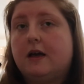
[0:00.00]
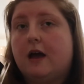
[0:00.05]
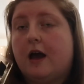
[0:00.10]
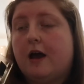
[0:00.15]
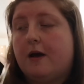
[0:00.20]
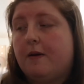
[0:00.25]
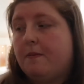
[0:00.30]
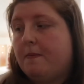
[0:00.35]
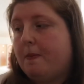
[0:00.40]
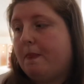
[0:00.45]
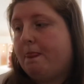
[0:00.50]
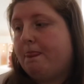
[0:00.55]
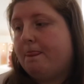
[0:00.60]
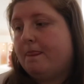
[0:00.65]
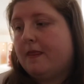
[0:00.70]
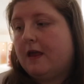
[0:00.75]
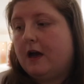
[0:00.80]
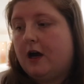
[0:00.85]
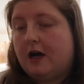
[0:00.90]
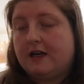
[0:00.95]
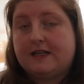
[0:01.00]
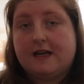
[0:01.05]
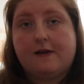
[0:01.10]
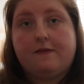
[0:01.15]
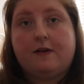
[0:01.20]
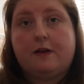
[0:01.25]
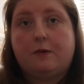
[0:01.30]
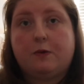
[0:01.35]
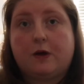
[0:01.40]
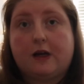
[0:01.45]
I
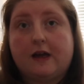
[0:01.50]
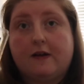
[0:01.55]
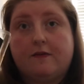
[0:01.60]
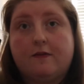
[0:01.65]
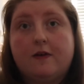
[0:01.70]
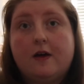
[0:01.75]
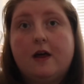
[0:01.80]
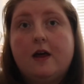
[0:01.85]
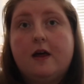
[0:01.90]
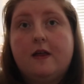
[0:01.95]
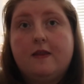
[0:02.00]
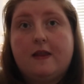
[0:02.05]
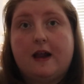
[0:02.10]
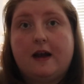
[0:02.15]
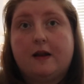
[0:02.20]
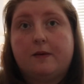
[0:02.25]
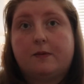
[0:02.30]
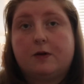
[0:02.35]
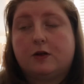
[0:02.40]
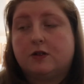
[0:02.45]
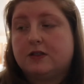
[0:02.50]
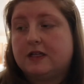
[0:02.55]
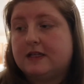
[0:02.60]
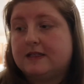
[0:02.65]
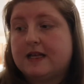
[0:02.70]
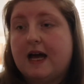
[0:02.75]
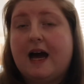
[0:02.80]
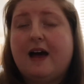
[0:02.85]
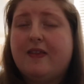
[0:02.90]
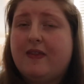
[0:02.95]
definitely would give their lip
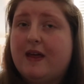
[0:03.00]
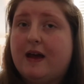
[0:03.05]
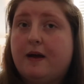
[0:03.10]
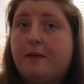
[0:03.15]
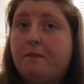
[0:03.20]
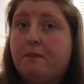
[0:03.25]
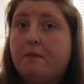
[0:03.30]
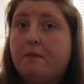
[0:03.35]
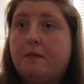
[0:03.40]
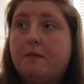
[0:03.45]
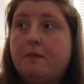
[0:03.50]
glosses and their